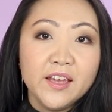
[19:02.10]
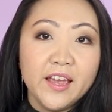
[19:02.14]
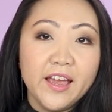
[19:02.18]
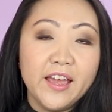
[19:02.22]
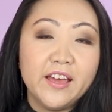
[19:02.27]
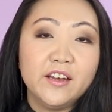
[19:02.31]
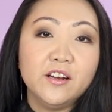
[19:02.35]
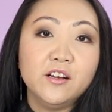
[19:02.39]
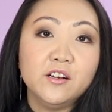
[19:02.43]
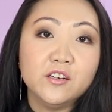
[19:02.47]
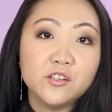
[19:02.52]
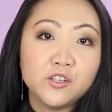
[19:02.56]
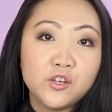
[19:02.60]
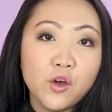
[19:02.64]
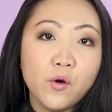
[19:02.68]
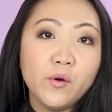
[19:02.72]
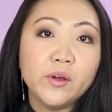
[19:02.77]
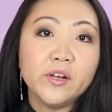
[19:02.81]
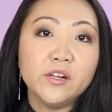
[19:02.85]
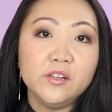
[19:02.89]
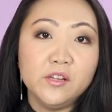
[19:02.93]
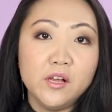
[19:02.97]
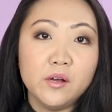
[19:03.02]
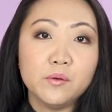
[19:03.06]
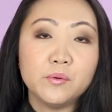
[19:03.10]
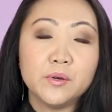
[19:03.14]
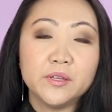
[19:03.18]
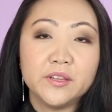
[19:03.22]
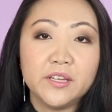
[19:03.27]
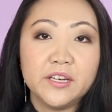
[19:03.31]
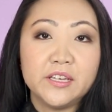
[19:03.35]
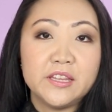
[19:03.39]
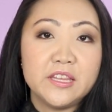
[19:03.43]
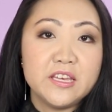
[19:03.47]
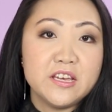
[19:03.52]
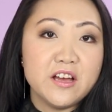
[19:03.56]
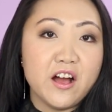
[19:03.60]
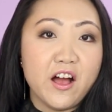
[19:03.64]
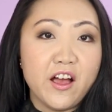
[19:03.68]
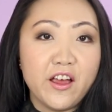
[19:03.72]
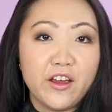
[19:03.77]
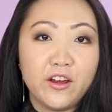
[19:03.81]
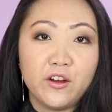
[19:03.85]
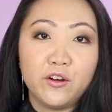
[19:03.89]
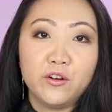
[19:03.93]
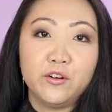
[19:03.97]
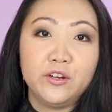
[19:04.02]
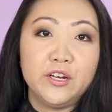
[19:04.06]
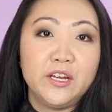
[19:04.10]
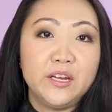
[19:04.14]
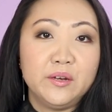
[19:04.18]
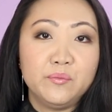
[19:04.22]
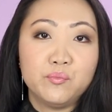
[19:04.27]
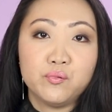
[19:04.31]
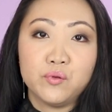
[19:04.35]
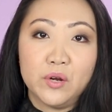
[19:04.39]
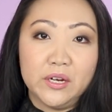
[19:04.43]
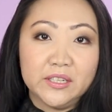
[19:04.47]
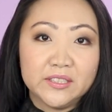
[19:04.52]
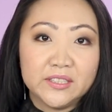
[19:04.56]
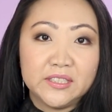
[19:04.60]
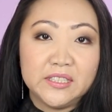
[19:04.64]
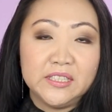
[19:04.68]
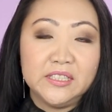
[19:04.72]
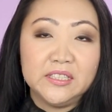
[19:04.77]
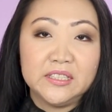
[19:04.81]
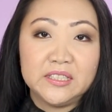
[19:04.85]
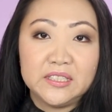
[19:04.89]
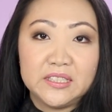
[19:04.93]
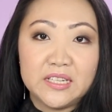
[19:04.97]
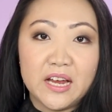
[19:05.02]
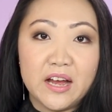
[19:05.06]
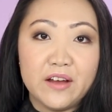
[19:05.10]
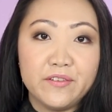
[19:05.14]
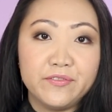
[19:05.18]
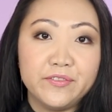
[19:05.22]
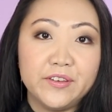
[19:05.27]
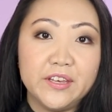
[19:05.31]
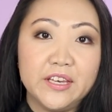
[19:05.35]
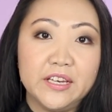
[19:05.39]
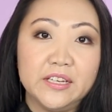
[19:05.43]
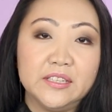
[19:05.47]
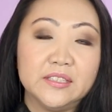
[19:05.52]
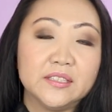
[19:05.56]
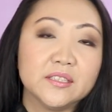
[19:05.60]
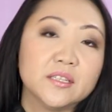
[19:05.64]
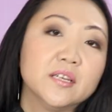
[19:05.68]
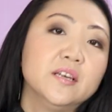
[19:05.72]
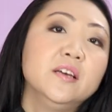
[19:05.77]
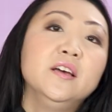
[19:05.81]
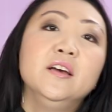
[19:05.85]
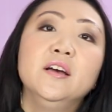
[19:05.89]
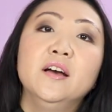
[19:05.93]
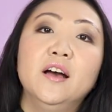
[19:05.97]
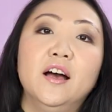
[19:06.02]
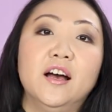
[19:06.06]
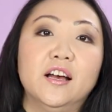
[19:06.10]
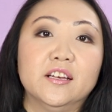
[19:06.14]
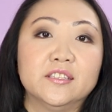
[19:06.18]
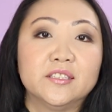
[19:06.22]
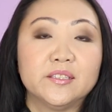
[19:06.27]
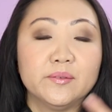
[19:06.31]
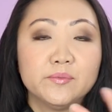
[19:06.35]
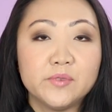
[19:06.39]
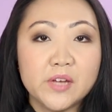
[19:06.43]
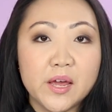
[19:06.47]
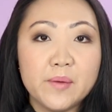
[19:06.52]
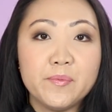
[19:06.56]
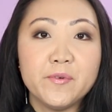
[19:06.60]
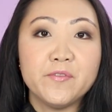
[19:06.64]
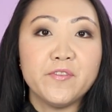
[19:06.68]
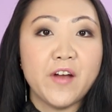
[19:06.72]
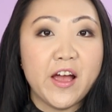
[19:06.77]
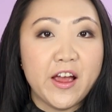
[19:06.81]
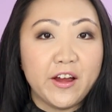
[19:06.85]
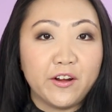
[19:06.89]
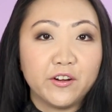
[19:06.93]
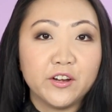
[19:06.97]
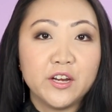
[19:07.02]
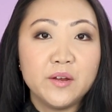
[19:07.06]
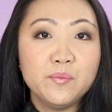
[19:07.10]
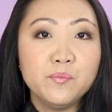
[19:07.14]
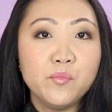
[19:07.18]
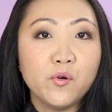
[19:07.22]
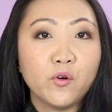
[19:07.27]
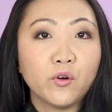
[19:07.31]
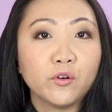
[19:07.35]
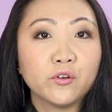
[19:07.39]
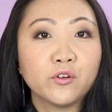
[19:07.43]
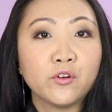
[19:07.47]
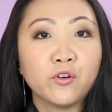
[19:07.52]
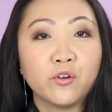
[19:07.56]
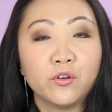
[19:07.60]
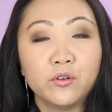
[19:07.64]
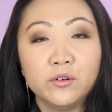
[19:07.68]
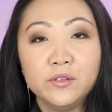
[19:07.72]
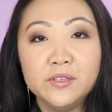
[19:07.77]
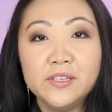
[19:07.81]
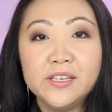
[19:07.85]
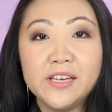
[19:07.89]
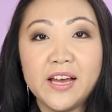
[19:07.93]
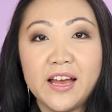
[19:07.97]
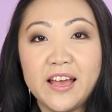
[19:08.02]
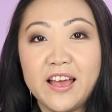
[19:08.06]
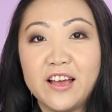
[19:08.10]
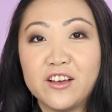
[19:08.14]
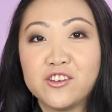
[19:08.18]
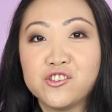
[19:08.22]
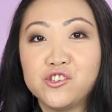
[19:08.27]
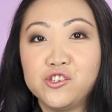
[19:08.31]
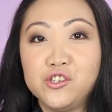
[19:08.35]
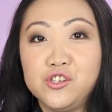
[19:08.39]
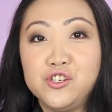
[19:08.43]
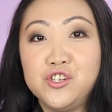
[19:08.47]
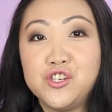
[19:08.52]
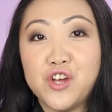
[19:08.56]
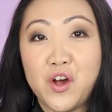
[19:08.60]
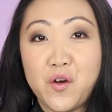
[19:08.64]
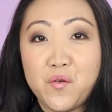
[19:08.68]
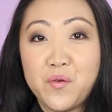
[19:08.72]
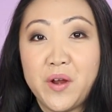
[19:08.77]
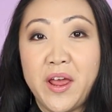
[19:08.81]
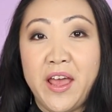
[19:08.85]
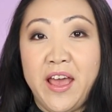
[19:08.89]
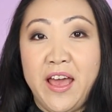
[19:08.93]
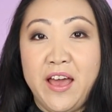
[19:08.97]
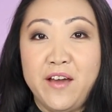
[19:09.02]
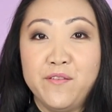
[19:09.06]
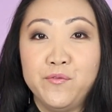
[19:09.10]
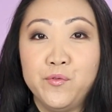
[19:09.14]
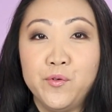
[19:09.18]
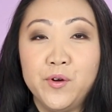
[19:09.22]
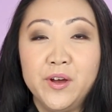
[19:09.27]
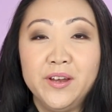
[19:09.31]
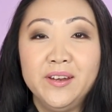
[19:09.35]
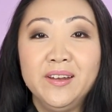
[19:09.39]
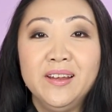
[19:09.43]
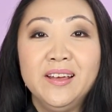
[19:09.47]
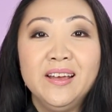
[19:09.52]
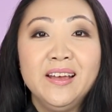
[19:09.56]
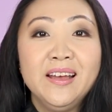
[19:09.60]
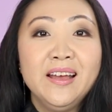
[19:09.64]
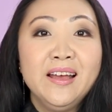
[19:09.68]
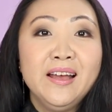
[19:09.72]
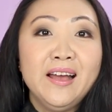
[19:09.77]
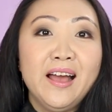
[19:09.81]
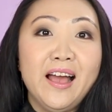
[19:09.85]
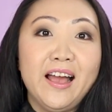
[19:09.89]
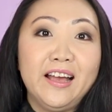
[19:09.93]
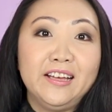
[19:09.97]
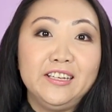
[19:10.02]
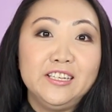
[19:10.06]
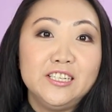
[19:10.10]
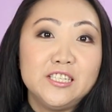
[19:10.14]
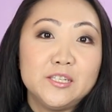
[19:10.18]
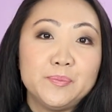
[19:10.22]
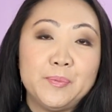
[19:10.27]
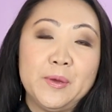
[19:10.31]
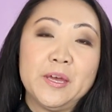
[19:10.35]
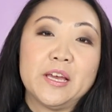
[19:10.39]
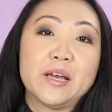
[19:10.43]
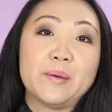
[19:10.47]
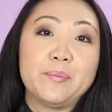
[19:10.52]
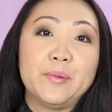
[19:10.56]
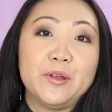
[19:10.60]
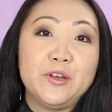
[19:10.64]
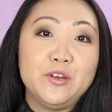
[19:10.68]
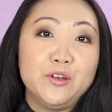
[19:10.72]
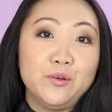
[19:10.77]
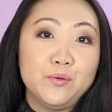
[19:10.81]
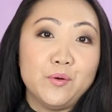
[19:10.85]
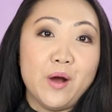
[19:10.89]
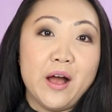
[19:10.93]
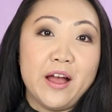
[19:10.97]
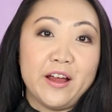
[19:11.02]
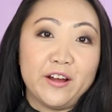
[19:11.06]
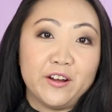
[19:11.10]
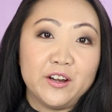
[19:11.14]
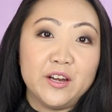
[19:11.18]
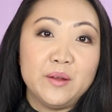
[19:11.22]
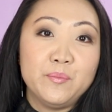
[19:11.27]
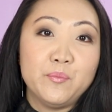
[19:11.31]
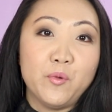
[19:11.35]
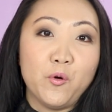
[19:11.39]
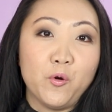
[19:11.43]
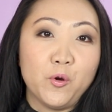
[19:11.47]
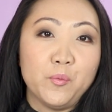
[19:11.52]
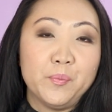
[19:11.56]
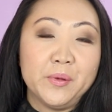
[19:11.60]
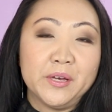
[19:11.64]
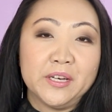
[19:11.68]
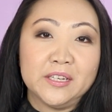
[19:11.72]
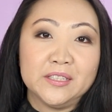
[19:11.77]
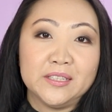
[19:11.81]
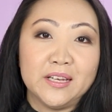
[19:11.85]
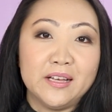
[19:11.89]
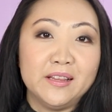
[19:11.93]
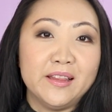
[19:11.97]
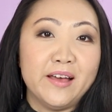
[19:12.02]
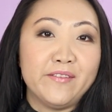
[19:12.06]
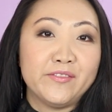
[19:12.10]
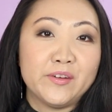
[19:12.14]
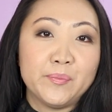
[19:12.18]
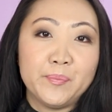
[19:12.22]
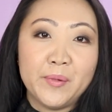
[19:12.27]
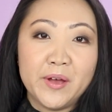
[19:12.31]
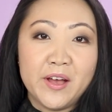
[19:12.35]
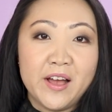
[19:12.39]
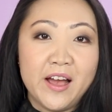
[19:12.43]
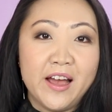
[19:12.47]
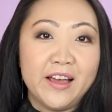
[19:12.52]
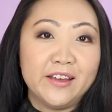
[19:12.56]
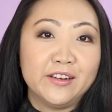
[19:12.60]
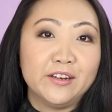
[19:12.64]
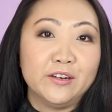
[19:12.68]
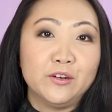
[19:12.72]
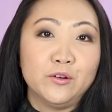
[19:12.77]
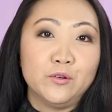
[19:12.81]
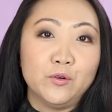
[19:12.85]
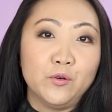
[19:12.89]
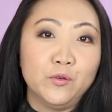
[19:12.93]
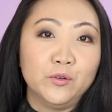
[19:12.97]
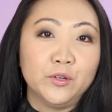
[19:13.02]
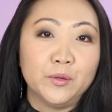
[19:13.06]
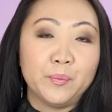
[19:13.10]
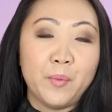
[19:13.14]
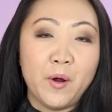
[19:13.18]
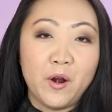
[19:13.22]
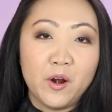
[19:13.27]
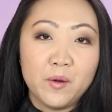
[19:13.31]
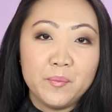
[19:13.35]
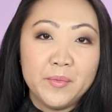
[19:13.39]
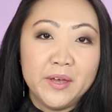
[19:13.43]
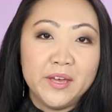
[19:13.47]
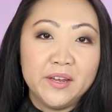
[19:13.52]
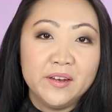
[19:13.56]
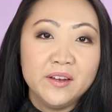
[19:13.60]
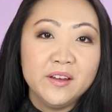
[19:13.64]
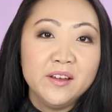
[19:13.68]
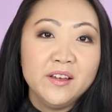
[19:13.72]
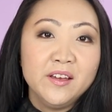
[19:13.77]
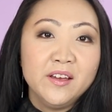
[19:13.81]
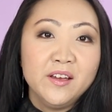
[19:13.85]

And going along with like the ironing, pressing stuff is uh, some type of ironing board. Currently, I actually don't have one. I need to pick up a new ironing board because I left it behind at an old apartment